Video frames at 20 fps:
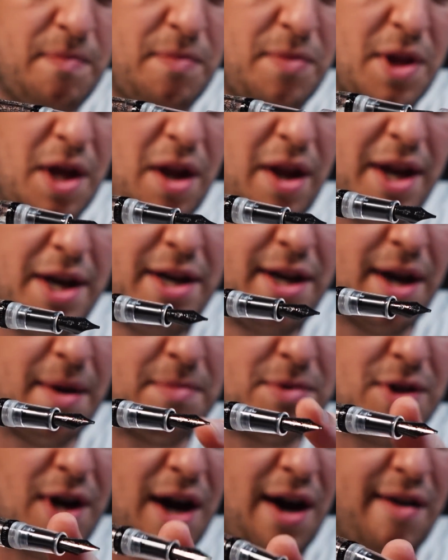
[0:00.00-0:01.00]
The lid
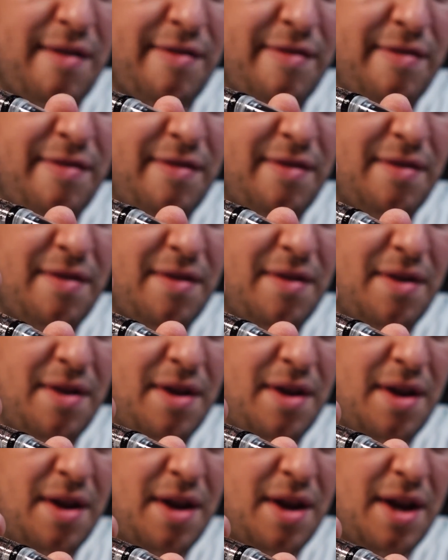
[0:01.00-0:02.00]
comes off.
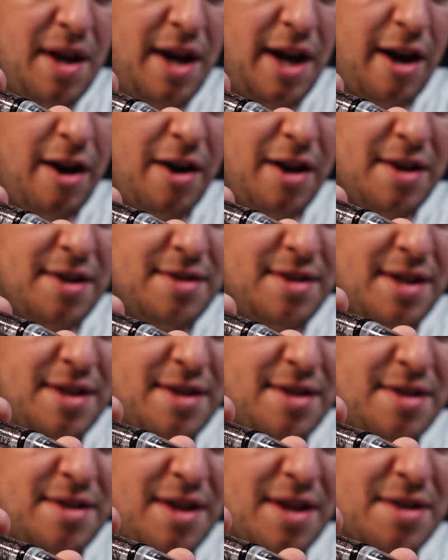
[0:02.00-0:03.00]
Here it is. This
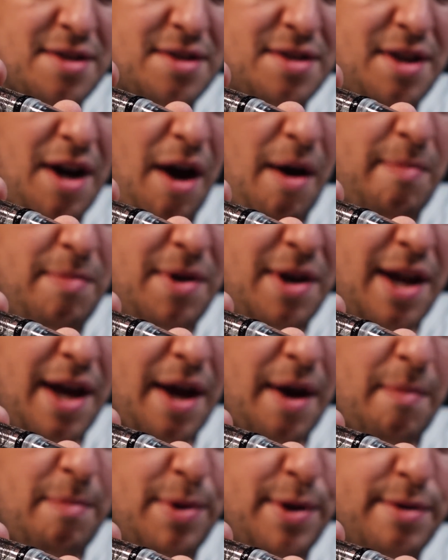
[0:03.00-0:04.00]
is the stub
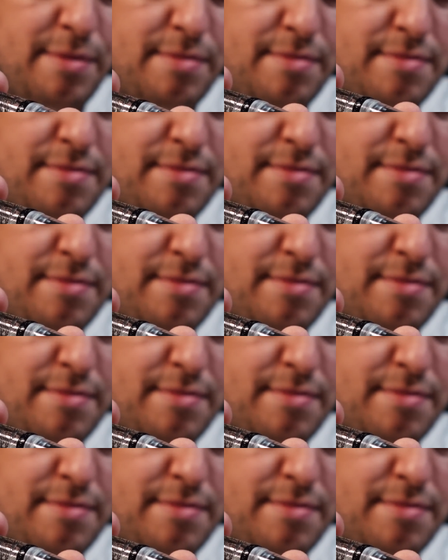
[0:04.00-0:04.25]
nib.